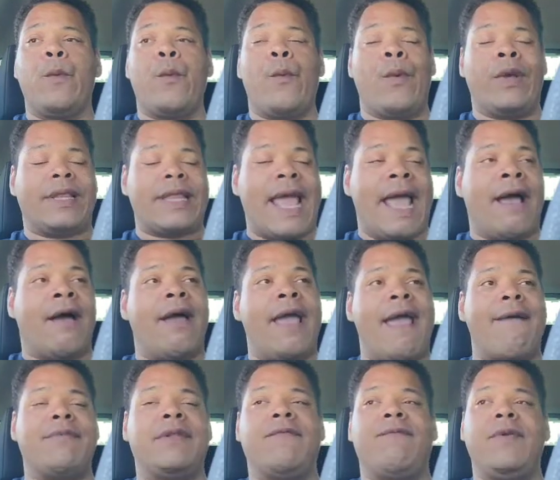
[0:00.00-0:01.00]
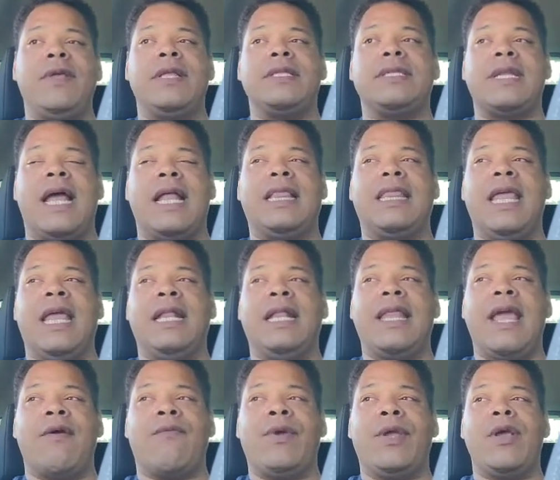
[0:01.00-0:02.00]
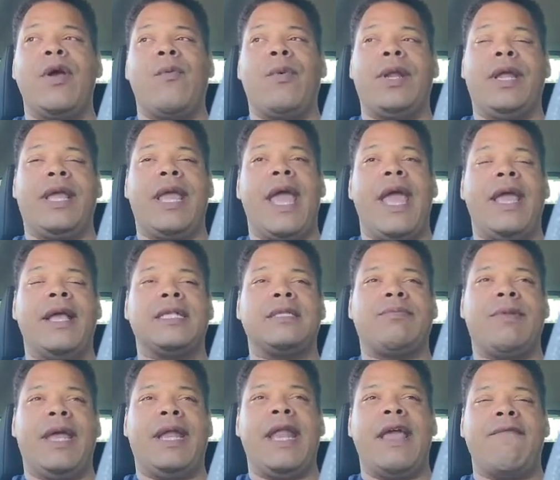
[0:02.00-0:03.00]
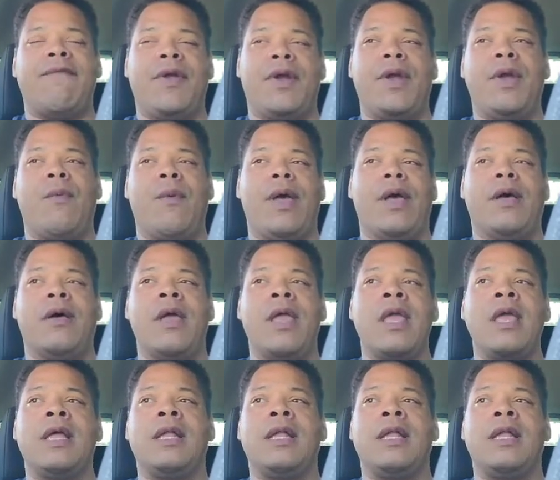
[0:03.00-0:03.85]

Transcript: without having the feelings, and I think that Rika with a K explained that very well.